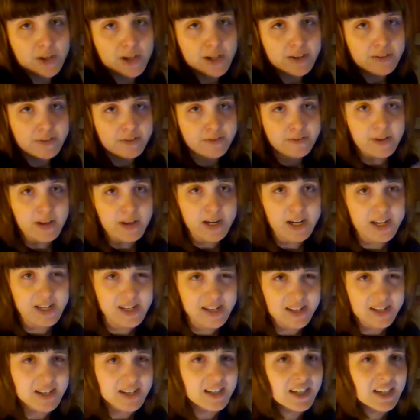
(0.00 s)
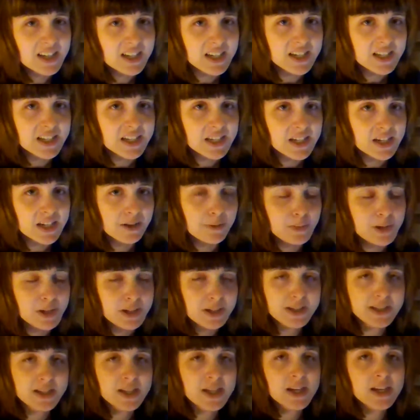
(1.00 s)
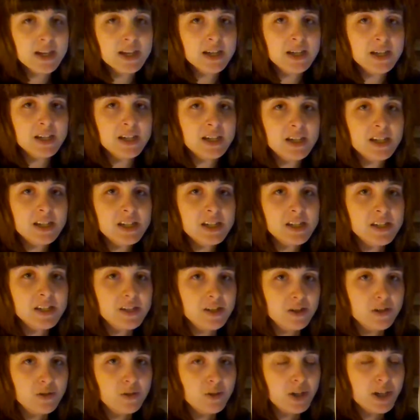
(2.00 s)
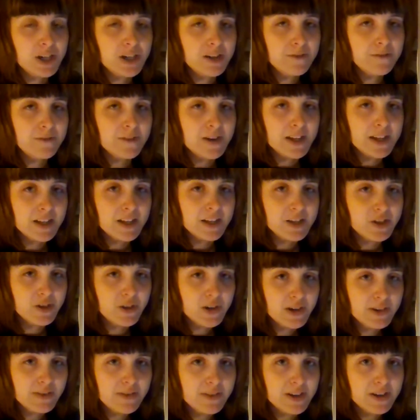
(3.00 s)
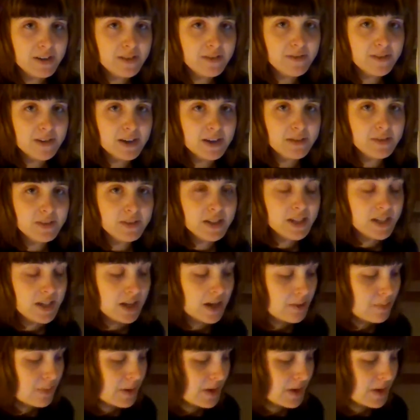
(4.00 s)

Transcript: infinity, and that doesn't help us. So we're going to find the derivative of the top